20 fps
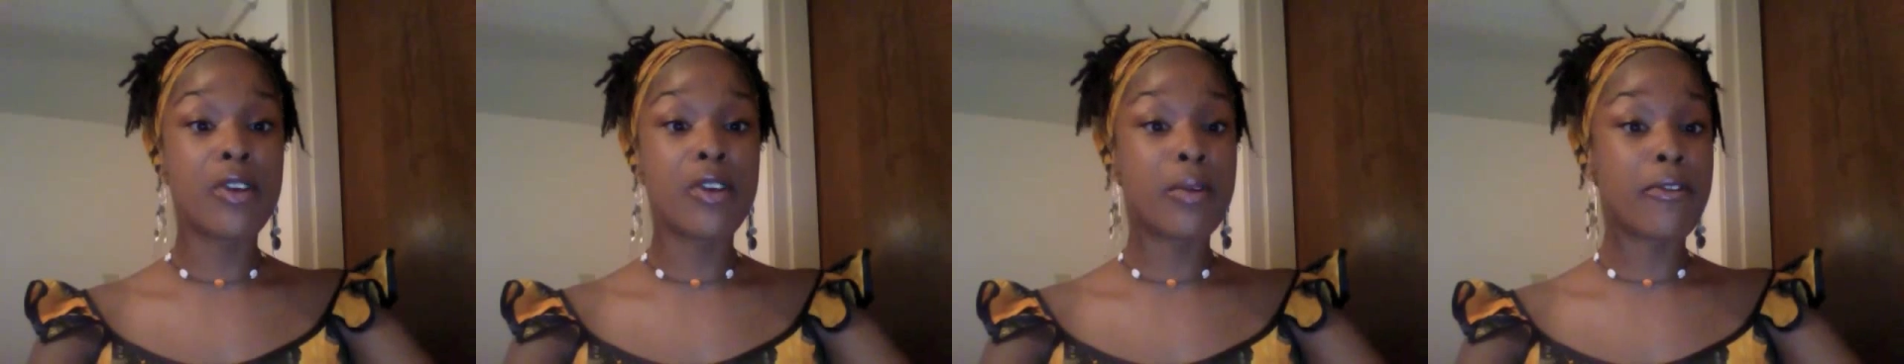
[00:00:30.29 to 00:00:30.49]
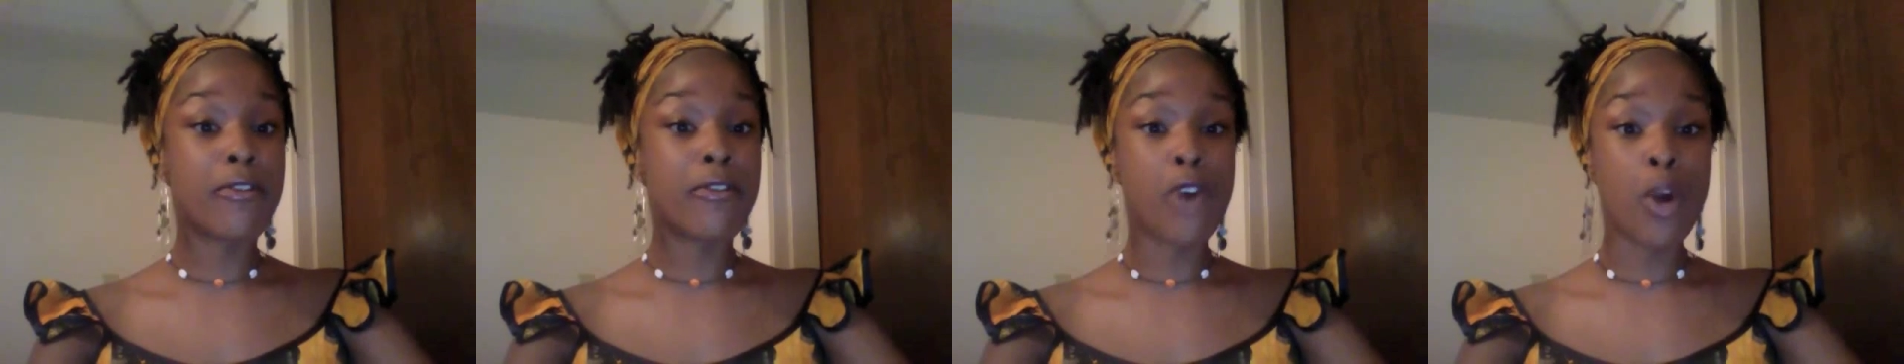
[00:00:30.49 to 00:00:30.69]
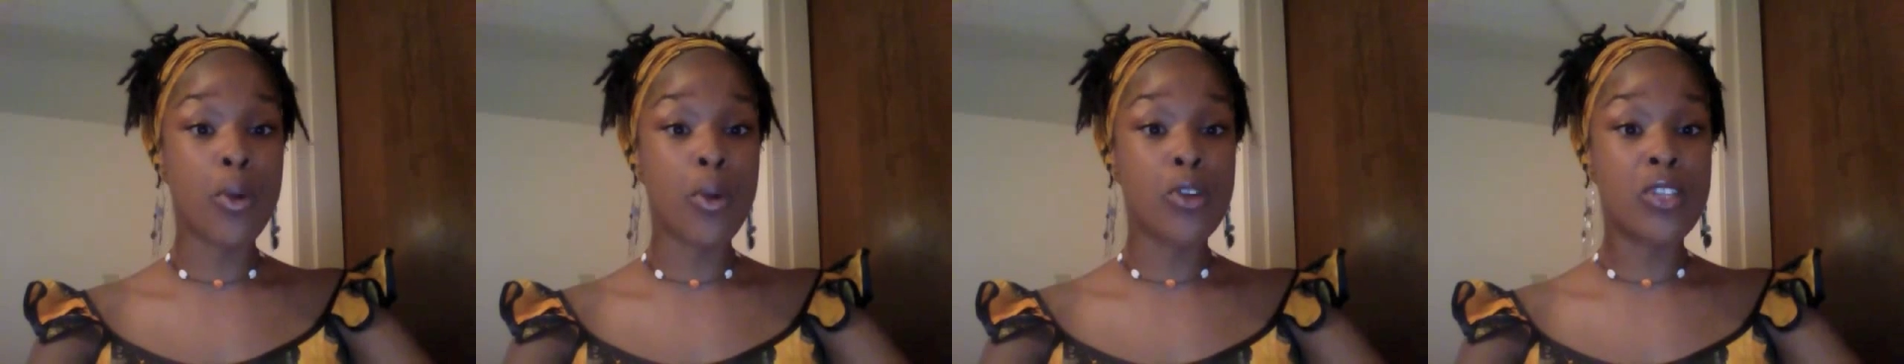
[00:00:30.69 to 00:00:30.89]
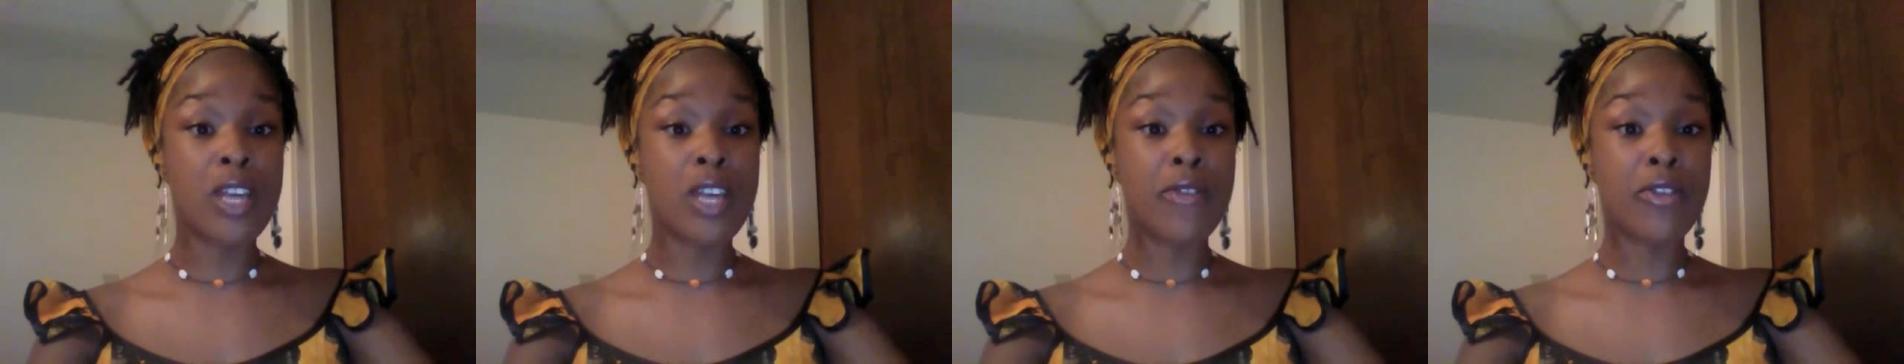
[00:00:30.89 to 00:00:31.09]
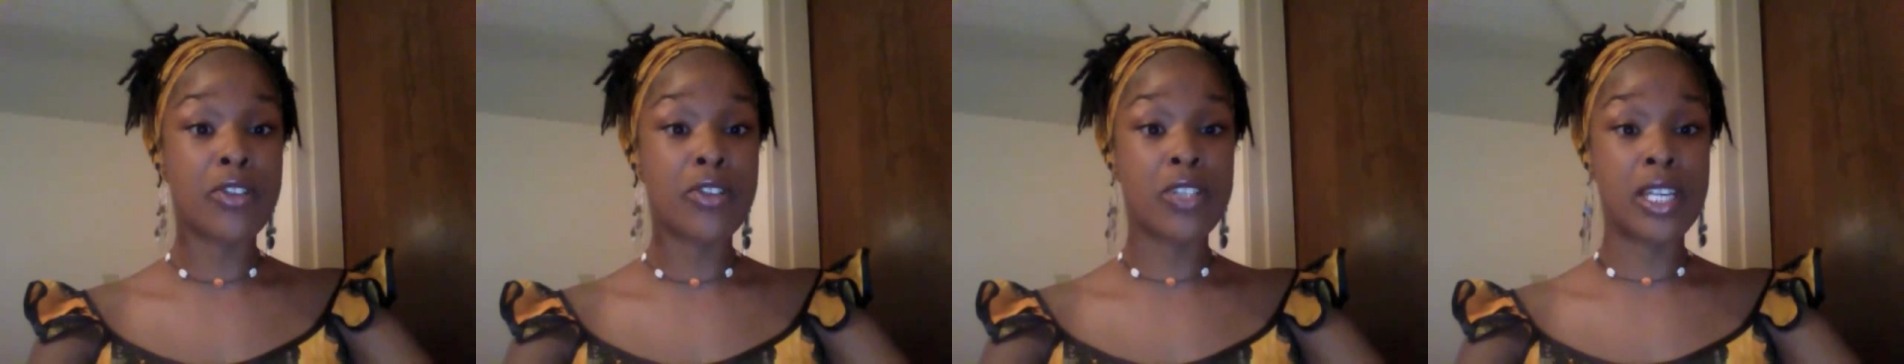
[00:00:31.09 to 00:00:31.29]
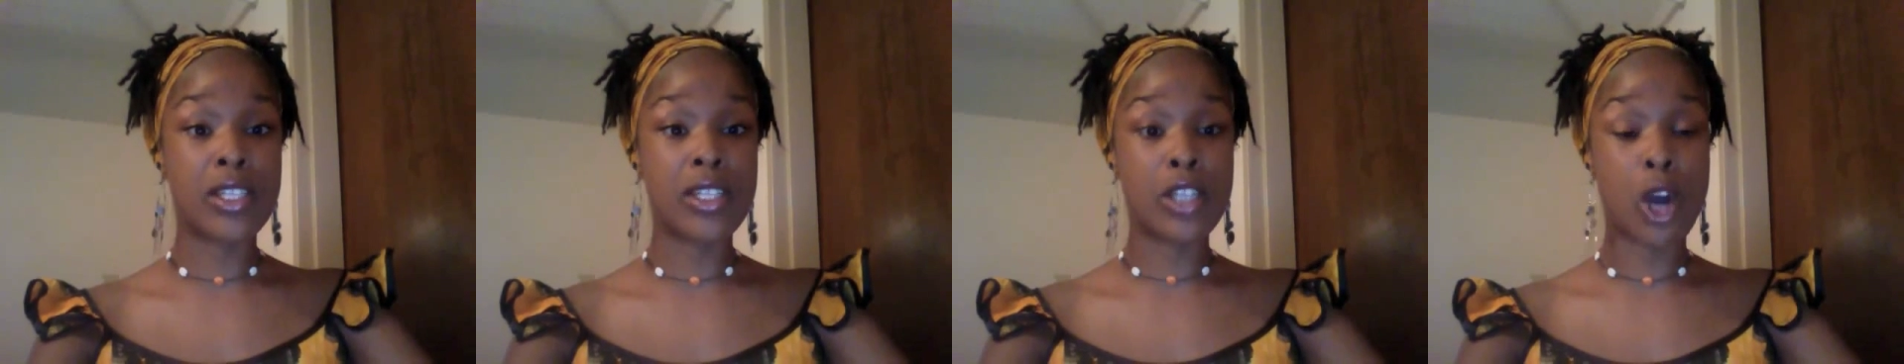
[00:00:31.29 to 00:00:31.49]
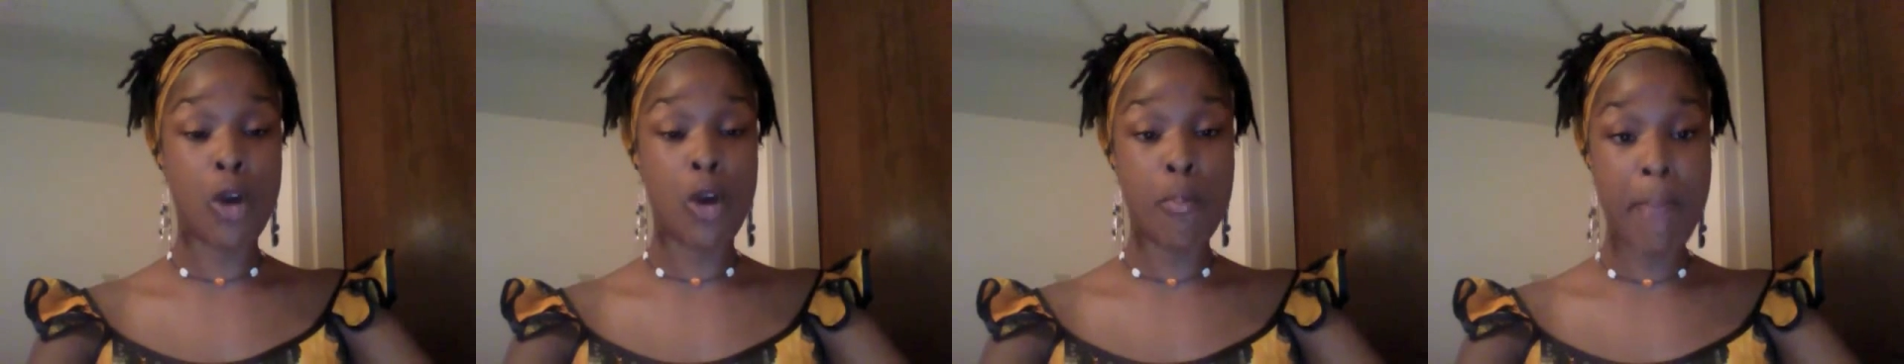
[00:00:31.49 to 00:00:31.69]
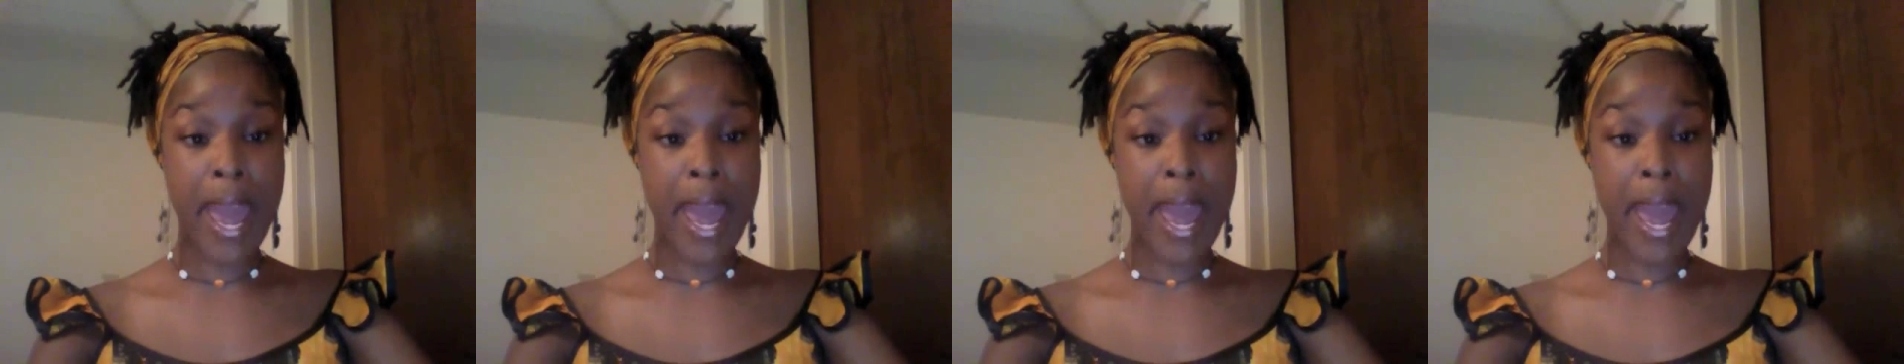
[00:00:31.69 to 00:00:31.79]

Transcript: from former San Francisco